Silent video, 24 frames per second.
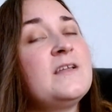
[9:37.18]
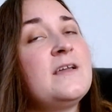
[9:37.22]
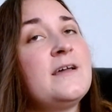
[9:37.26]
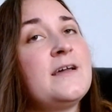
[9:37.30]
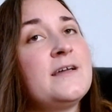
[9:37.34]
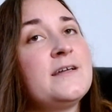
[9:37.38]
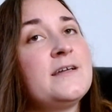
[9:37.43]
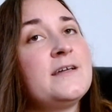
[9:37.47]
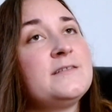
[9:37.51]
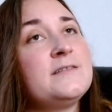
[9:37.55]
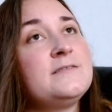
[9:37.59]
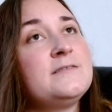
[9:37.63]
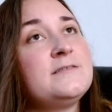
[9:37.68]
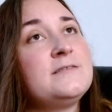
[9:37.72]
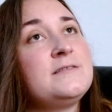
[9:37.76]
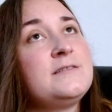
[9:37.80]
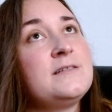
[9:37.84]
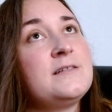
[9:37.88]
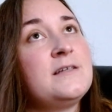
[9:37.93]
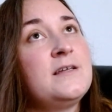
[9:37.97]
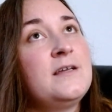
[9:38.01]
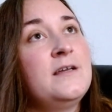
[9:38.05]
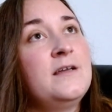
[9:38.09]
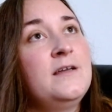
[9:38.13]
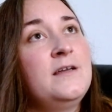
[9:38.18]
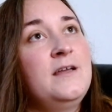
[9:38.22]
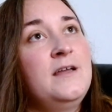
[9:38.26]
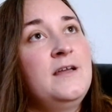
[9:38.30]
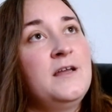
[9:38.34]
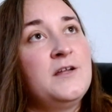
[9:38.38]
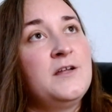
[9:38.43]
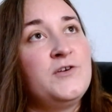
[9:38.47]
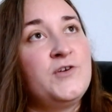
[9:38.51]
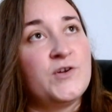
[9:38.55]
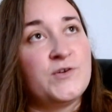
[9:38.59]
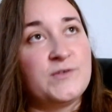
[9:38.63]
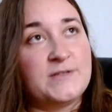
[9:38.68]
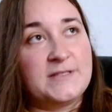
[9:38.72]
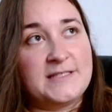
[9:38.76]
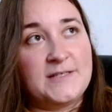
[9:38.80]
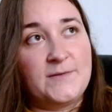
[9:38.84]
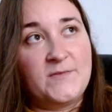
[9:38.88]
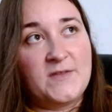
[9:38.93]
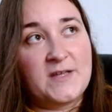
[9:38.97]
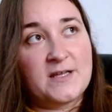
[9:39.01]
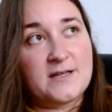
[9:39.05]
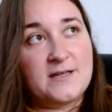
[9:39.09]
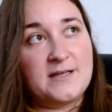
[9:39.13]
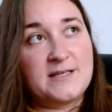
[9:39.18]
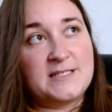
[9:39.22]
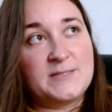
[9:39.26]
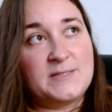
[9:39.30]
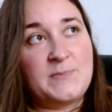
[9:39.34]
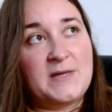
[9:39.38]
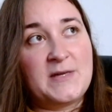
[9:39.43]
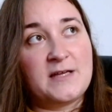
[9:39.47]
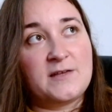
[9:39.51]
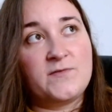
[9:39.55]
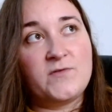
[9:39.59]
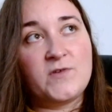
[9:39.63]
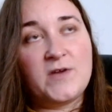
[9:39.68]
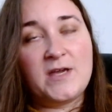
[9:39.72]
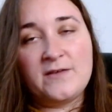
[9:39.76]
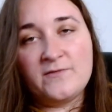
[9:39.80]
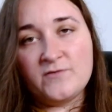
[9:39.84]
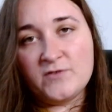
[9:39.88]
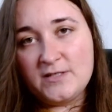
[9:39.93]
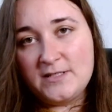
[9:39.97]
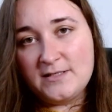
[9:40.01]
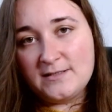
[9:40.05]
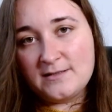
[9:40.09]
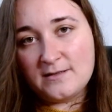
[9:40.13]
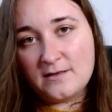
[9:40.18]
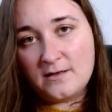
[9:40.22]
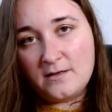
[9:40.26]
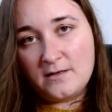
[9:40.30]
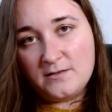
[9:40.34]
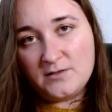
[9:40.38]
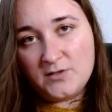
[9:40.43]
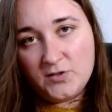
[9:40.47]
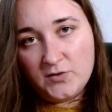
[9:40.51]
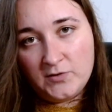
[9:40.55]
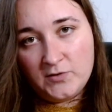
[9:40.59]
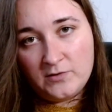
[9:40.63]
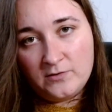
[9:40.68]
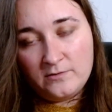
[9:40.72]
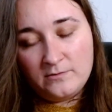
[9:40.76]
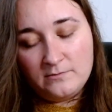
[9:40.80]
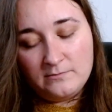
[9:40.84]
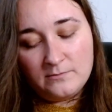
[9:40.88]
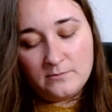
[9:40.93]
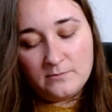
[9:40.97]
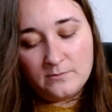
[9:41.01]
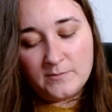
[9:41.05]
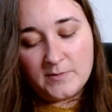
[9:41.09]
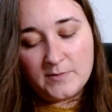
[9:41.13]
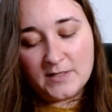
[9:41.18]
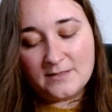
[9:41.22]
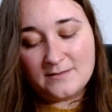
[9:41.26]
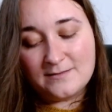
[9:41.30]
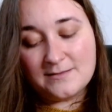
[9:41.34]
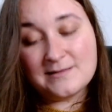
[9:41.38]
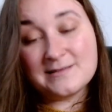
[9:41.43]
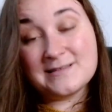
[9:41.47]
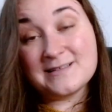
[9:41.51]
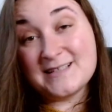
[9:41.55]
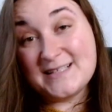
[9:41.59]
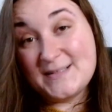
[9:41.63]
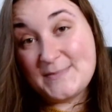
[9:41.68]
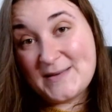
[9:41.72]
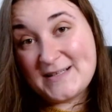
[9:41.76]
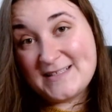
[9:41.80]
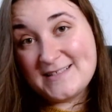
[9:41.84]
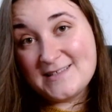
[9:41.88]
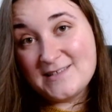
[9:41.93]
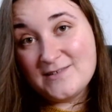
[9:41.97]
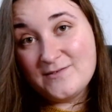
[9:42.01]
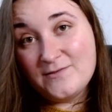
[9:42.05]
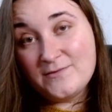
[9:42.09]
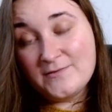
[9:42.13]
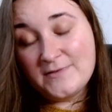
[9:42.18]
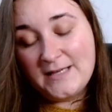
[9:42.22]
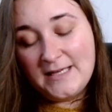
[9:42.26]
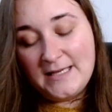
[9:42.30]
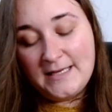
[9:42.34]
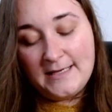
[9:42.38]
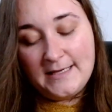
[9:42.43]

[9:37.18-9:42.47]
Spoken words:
And not something I expect for every designer to do because it's expensive.